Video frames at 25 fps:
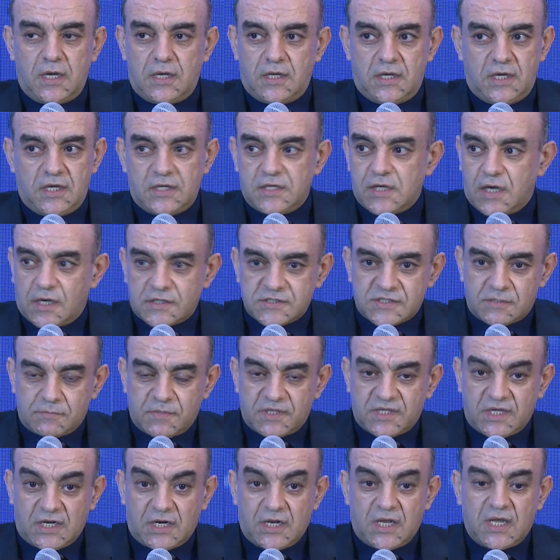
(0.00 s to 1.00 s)
any other
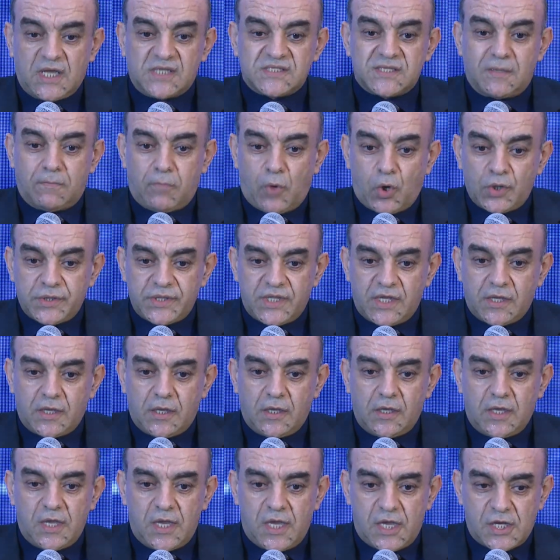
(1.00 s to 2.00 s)
material as a
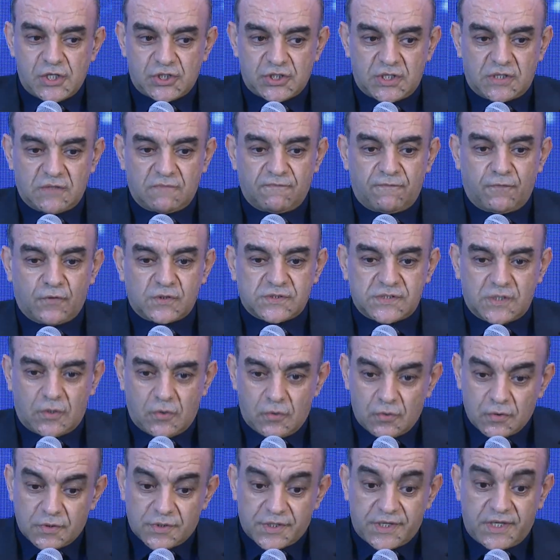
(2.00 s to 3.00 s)
bonding agent for the
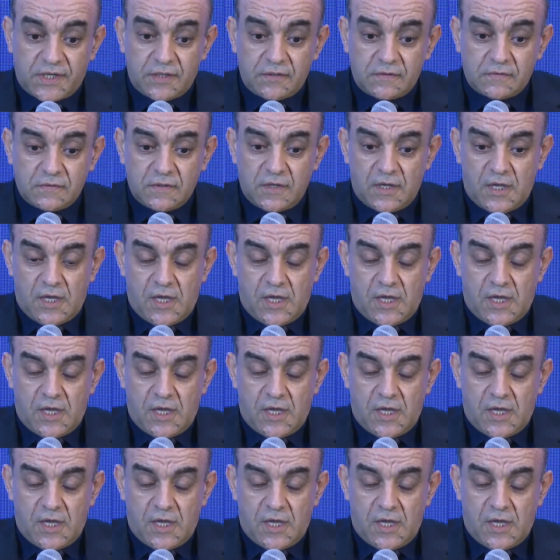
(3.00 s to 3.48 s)
concrete.